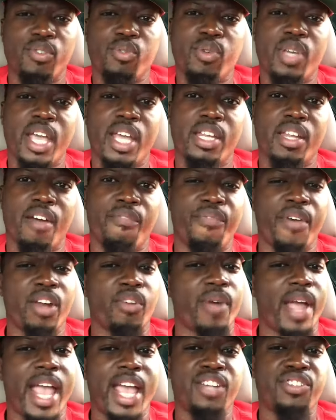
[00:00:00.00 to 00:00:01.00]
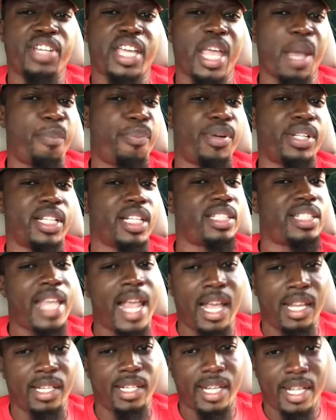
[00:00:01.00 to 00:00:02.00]
You can't. A federal agent can't put the
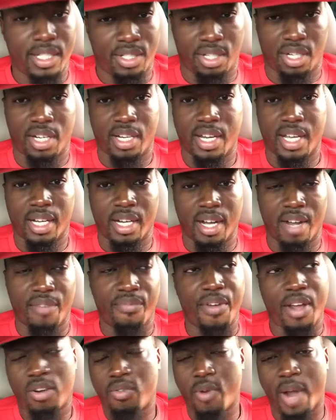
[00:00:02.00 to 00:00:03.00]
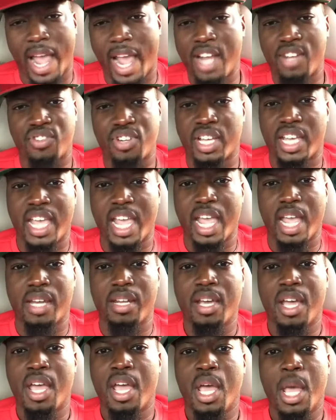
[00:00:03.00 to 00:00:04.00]
talent into the nigga. A federal agent can't
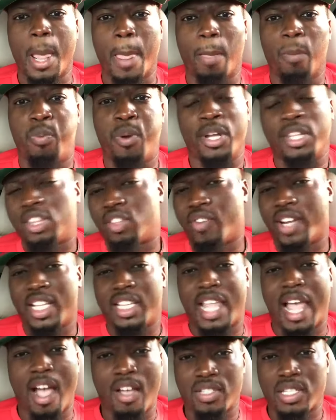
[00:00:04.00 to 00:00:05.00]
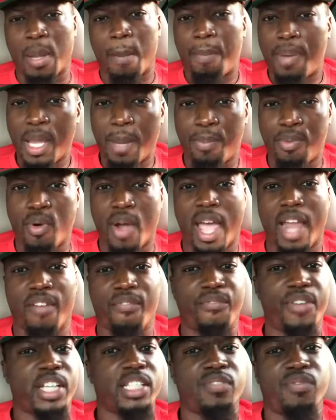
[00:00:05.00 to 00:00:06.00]
put three thousand people at a
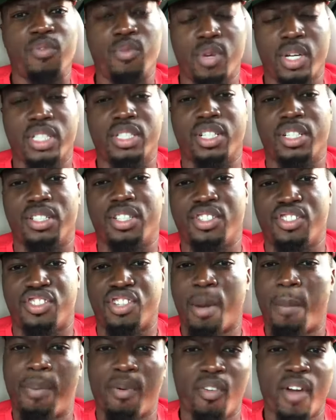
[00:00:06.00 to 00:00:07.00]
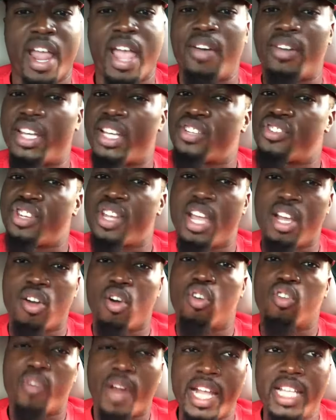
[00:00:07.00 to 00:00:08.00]
festival to, to, to jump around and cheer and
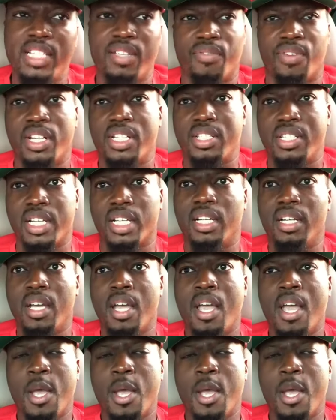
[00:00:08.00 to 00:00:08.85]
go crazy for this nigga.